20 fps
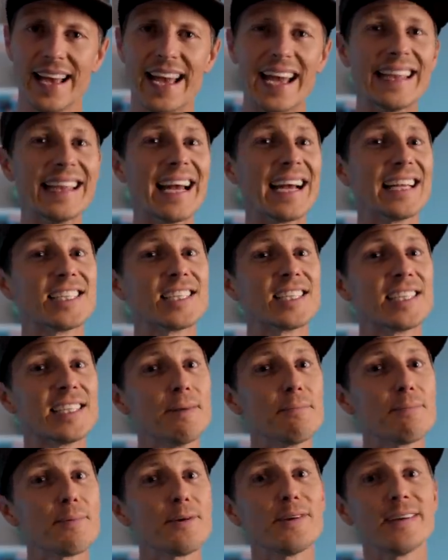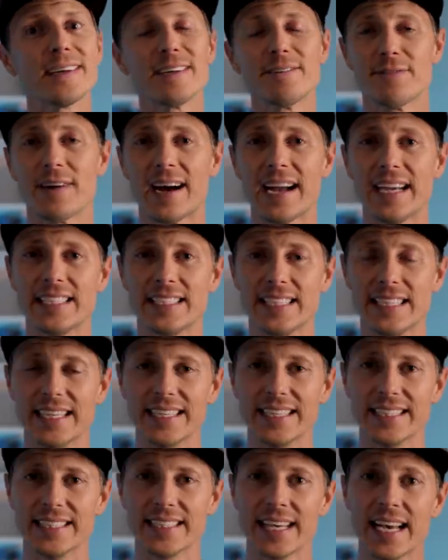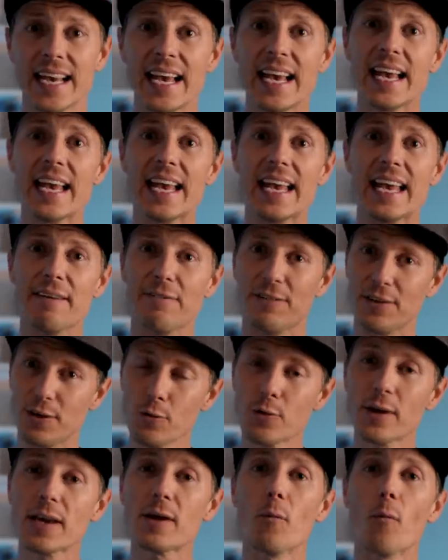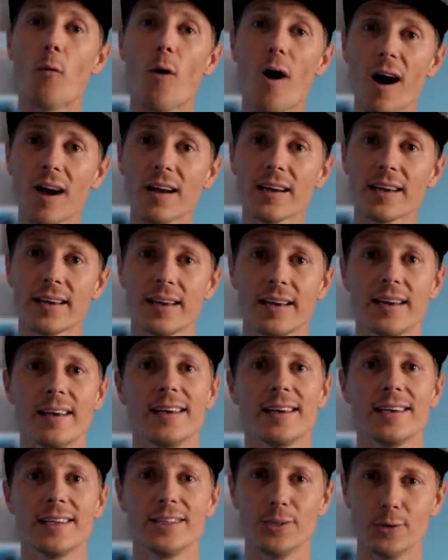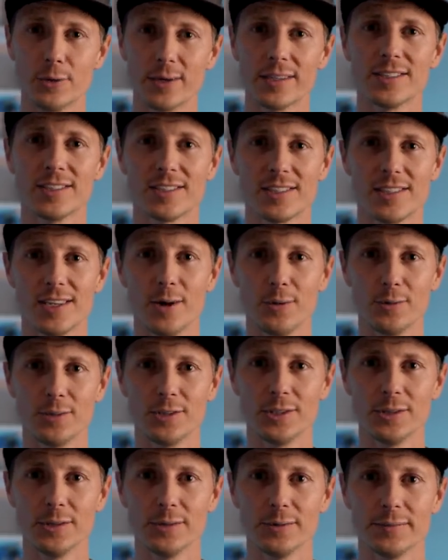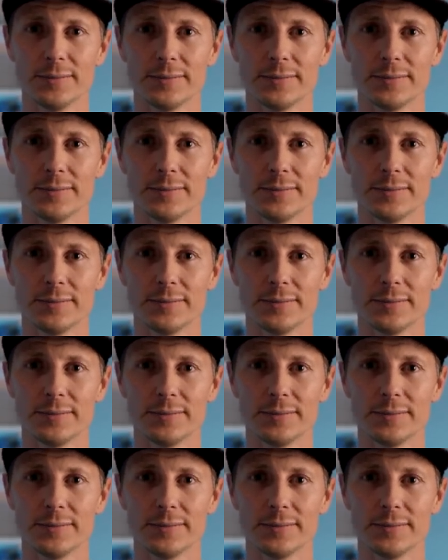And that simple advice is, if you can walk, you can snowshoe.